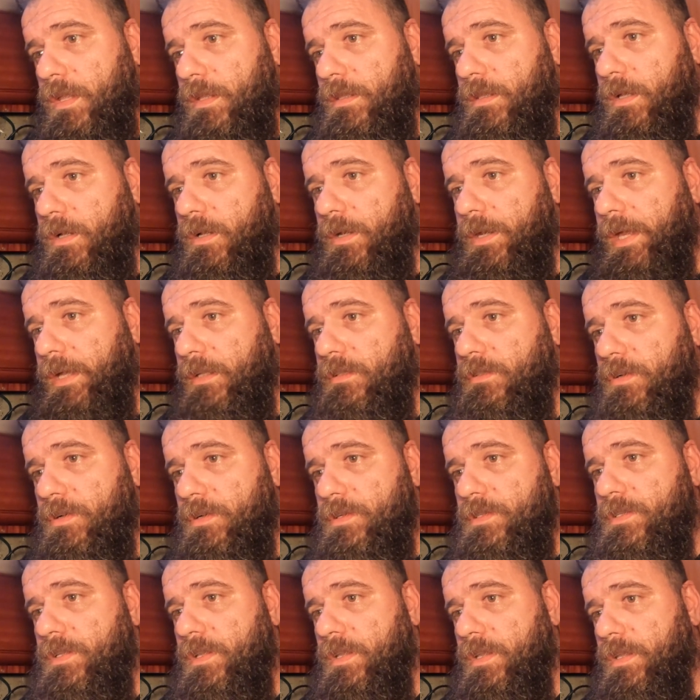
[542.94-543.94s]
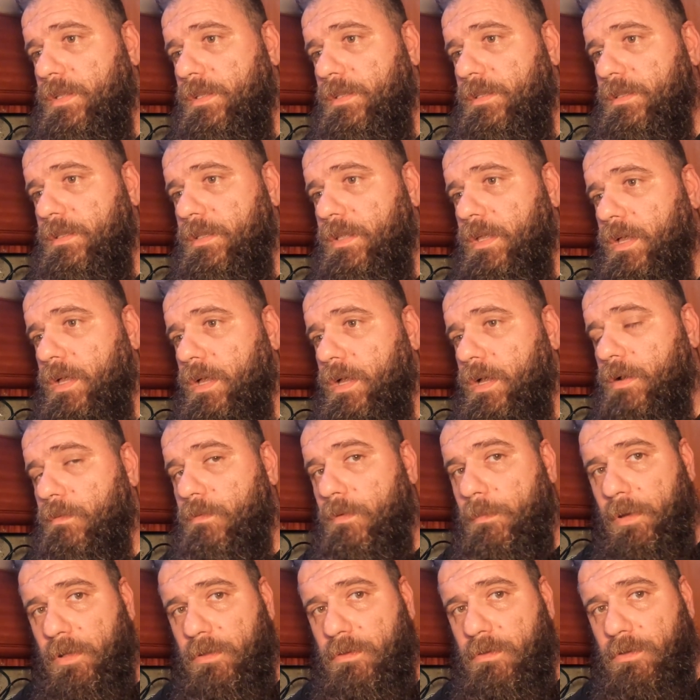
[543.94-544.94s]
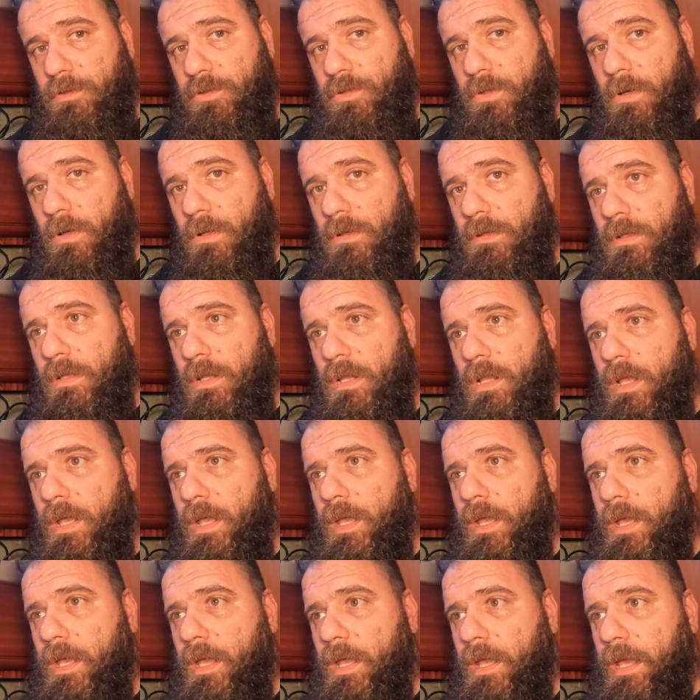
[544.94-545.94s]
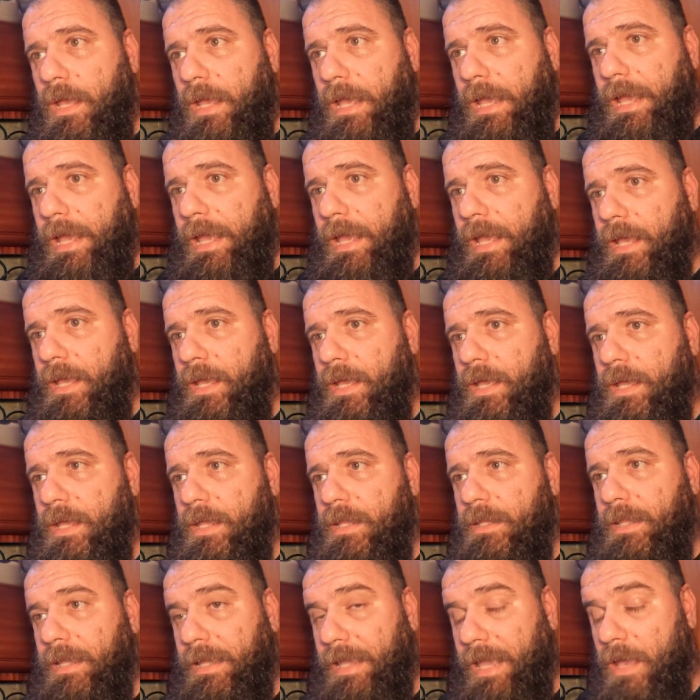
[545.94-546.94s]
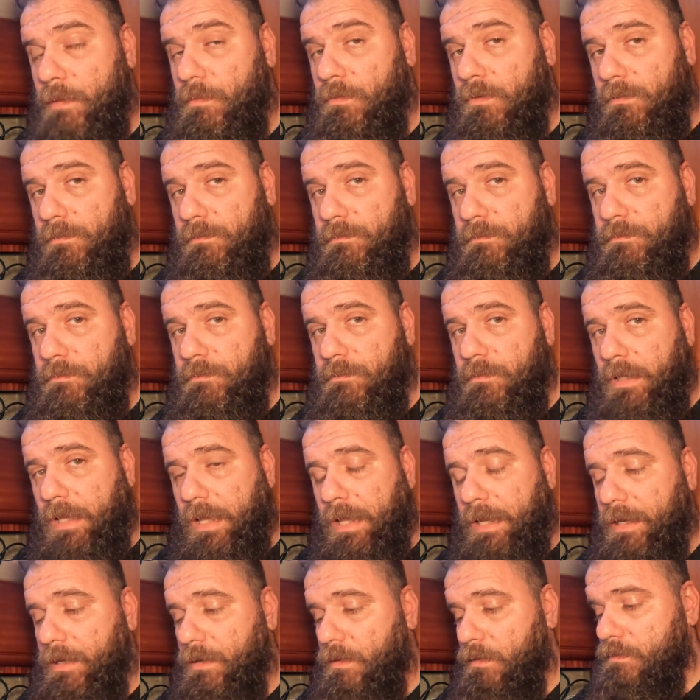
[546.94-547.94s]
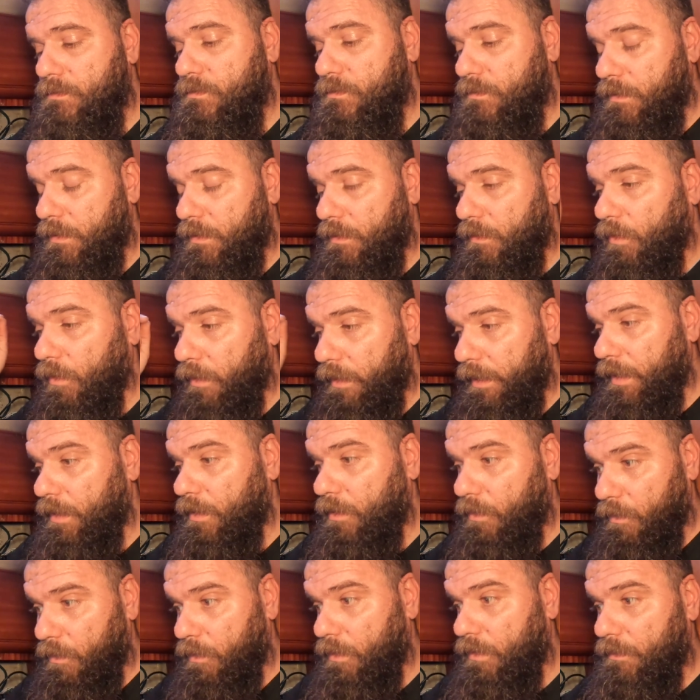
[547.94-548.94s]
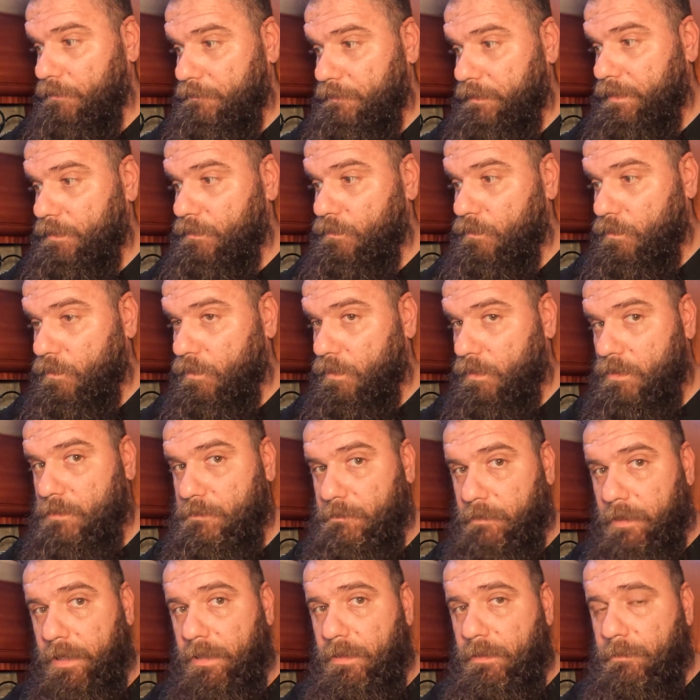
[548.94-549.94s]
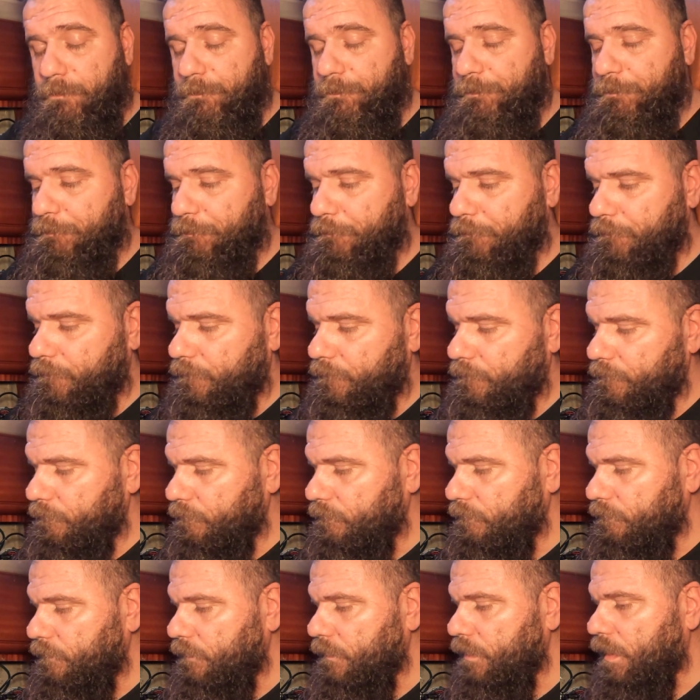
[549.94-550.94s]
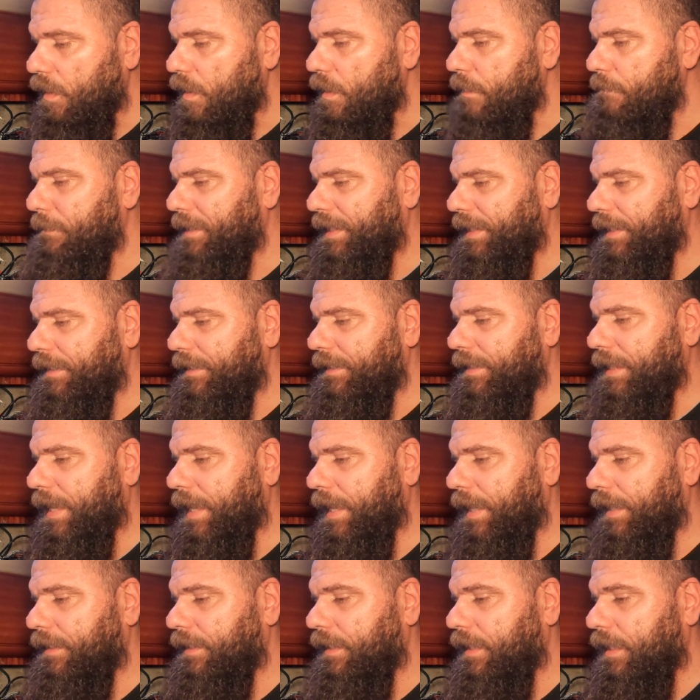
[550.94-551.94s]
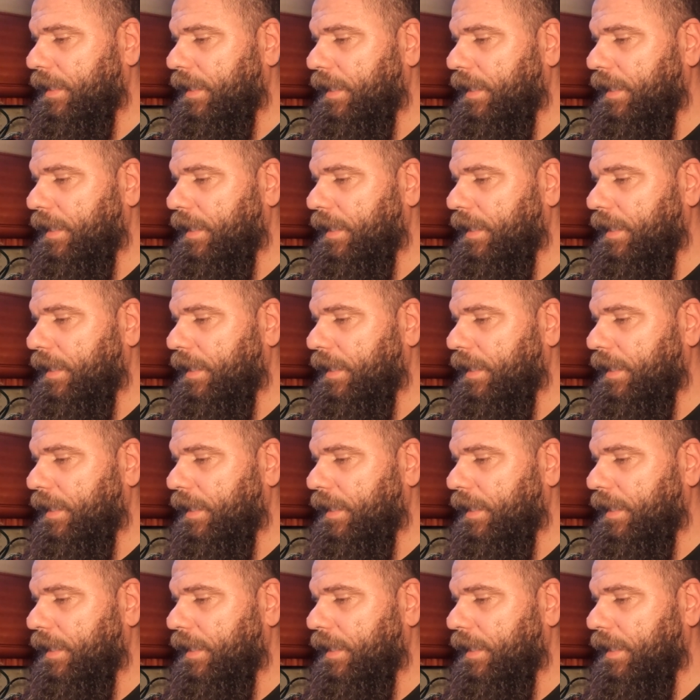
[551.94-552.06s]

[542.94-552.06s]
the connectors, the remote control, and the cable, and all of it works fine, meaning that